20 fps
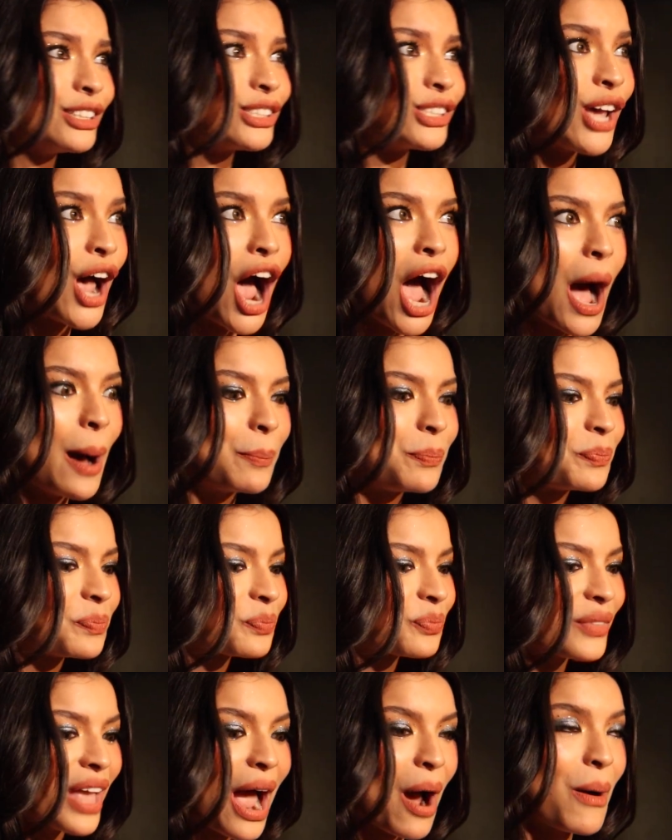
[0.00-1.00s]
top,
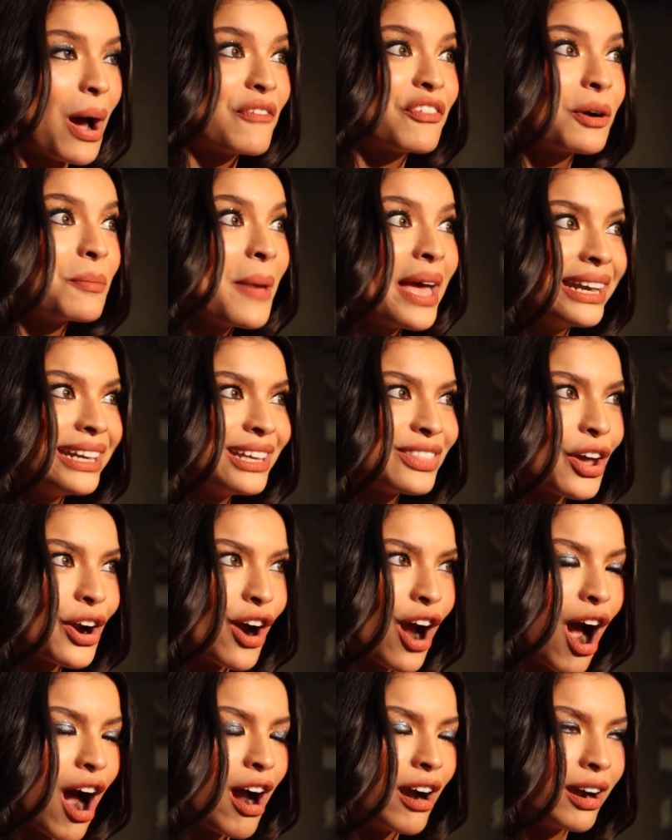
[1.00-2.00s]
however many
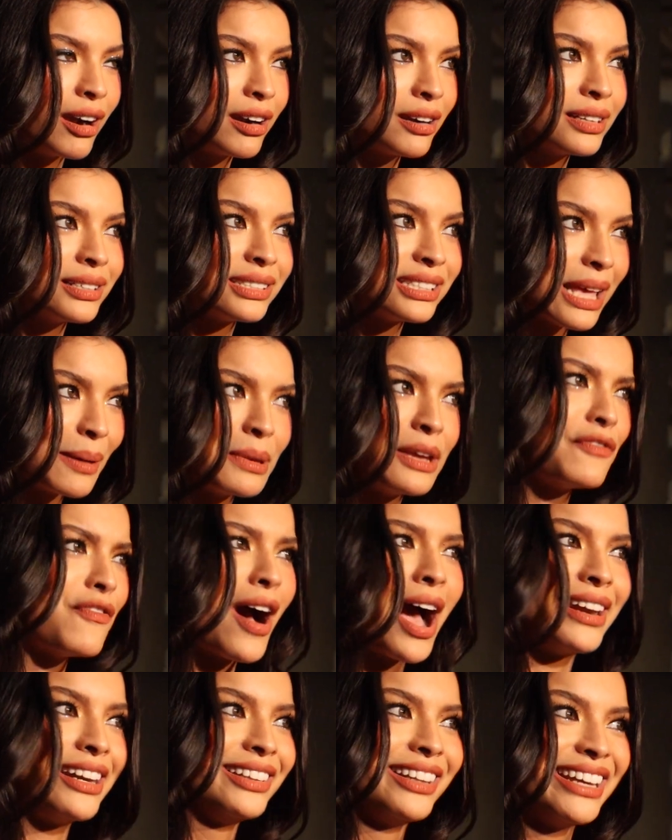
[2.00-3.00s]
there are,
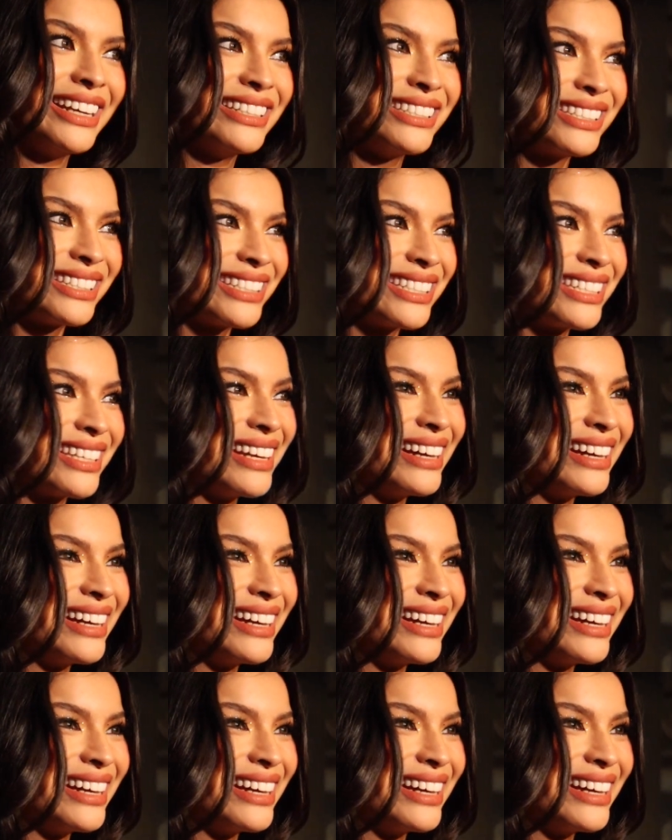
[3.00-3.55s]
semi-finalists.